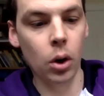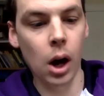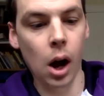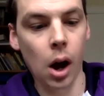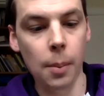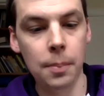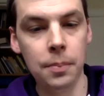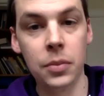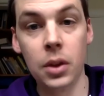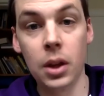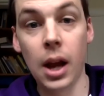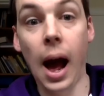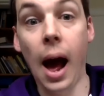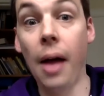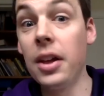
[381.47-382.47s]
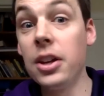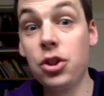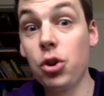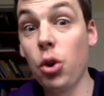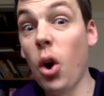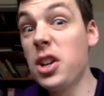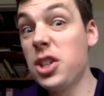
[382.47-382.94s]
and then
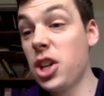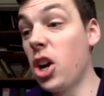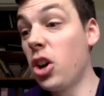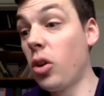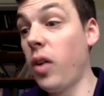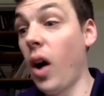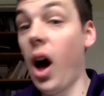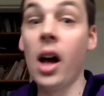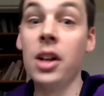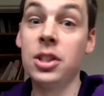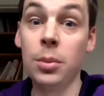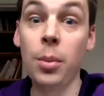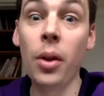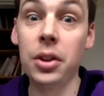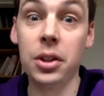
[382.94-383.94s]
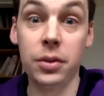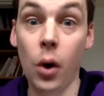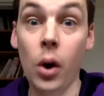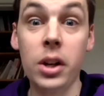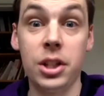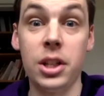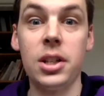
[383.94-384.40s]
try and turn off some other
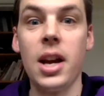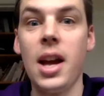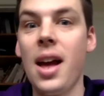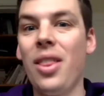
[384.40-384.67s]
devices.